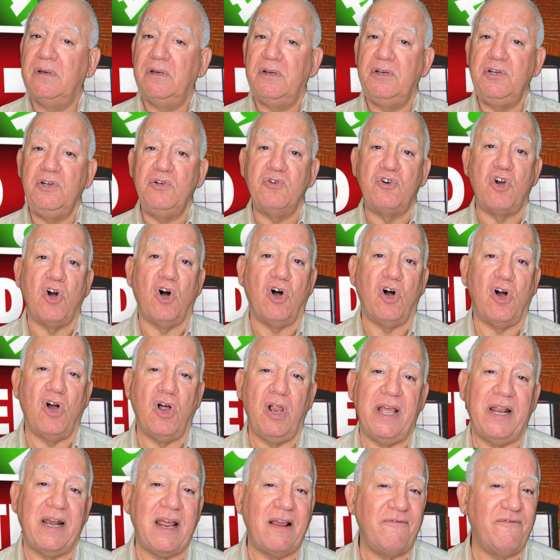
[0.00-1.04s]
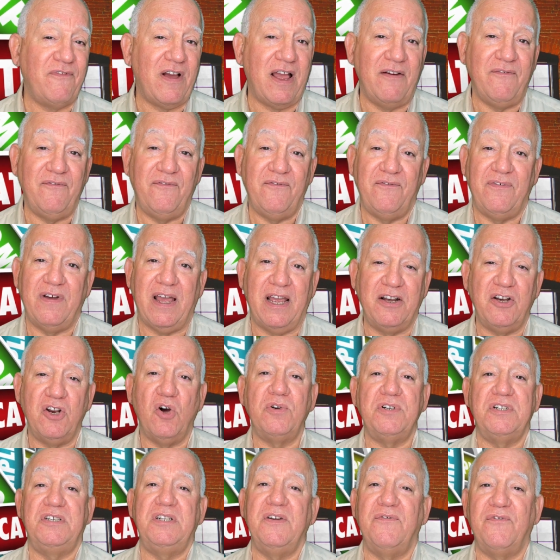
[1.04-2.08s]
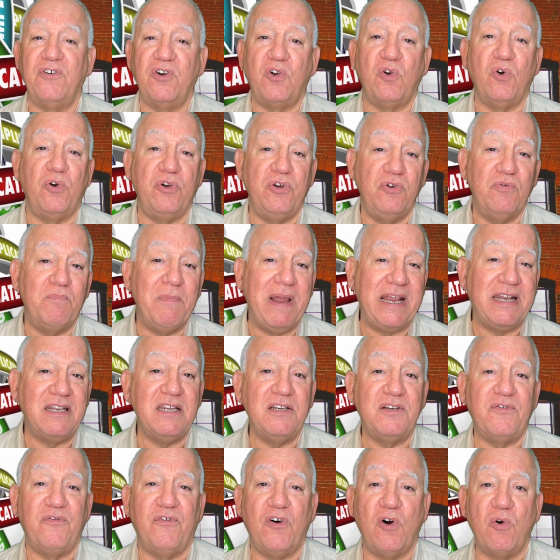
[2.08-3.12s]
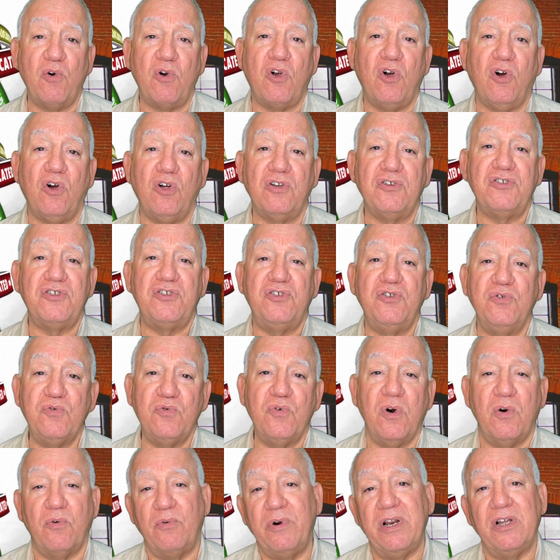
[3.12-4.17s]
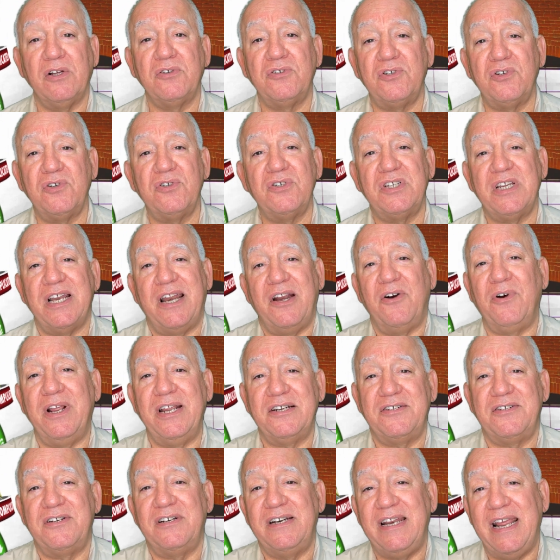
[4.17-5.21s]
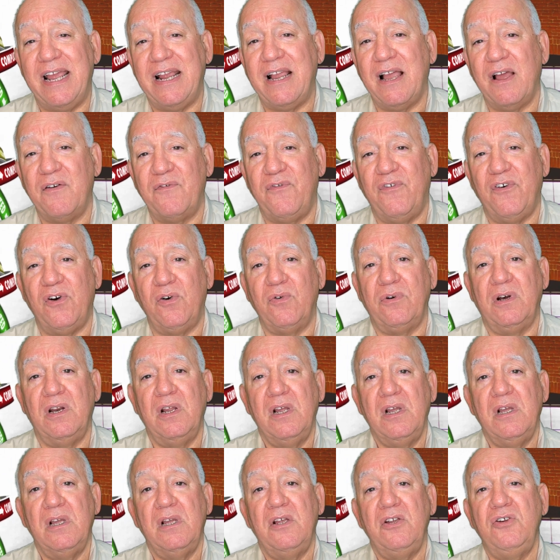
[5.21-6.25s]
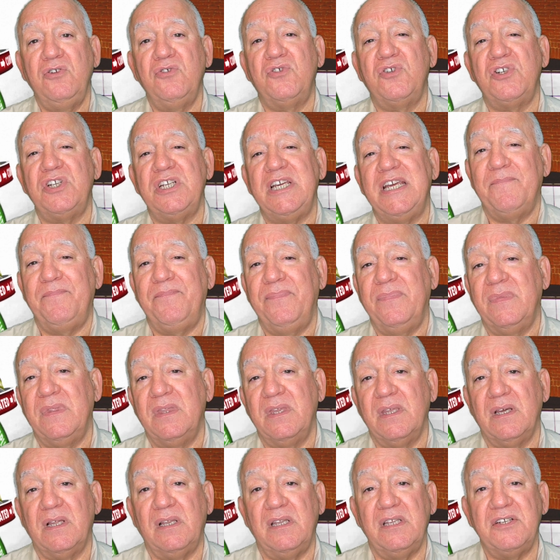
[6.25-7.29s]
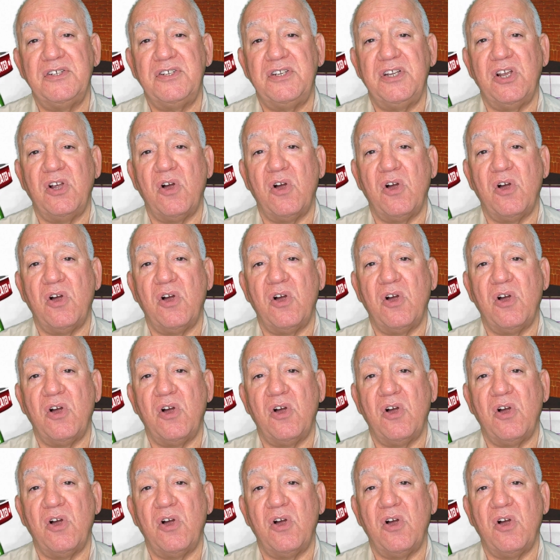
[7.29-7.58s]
You call, and I know it's difficult. You make these phone calls to realtors and they don't answer the daggone phone. You see a listing